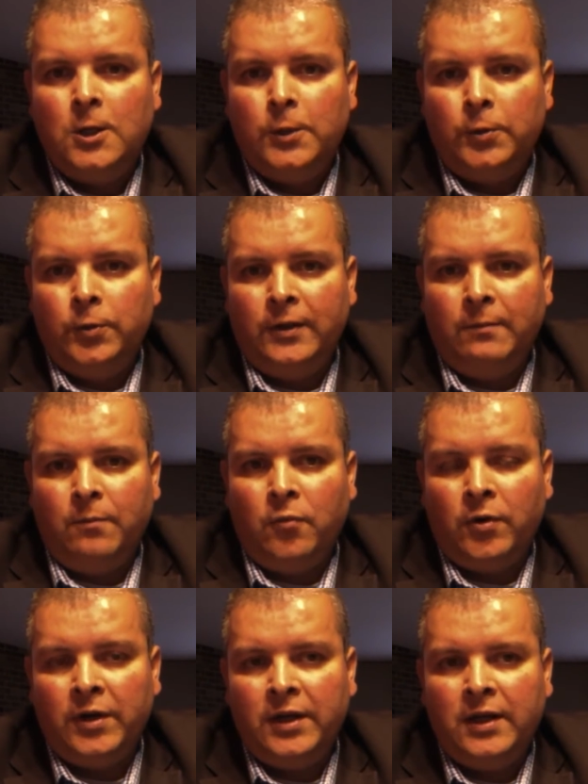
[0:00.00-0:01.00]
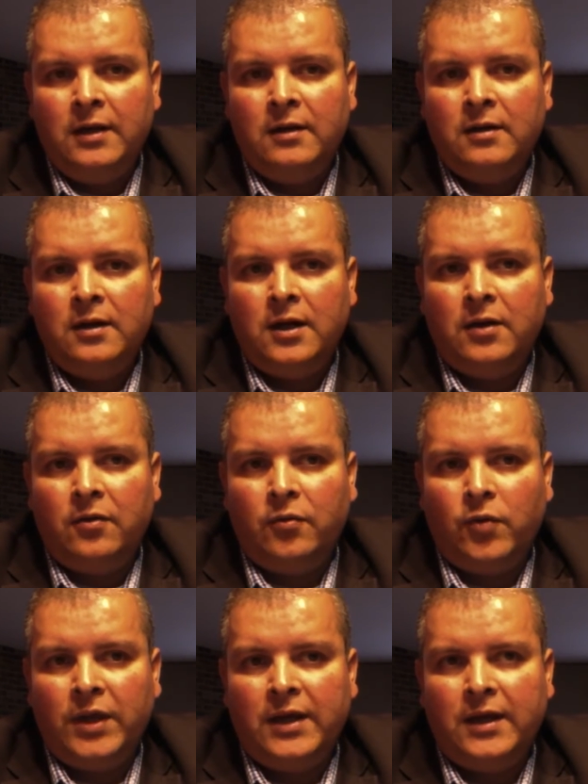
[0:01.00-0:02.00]
during the morning, on
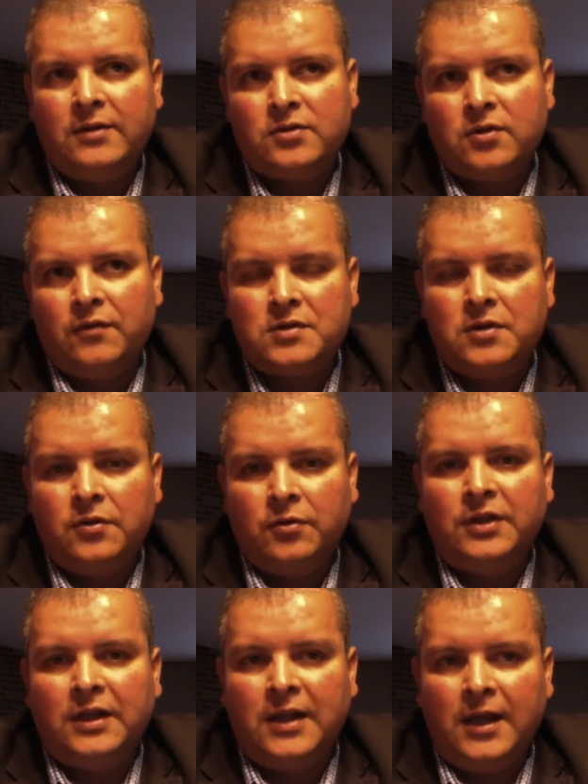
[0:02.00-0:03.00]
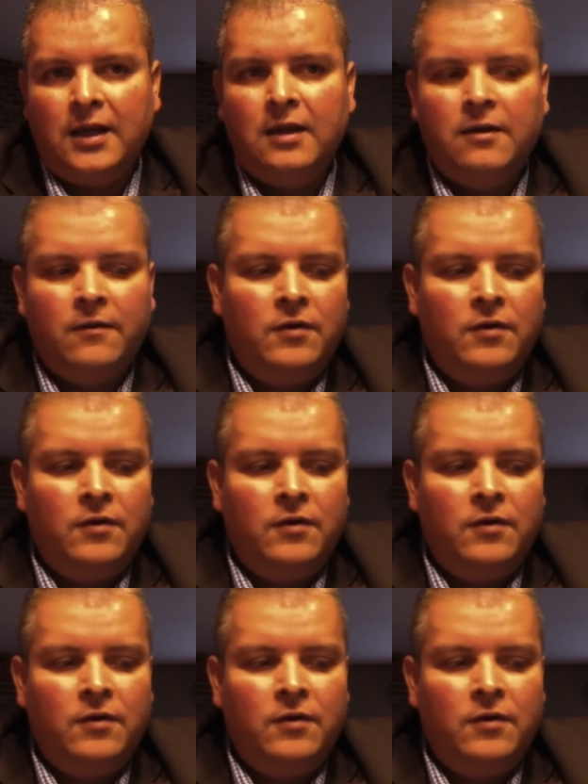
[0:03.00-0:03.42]
weekends, obviously during the day,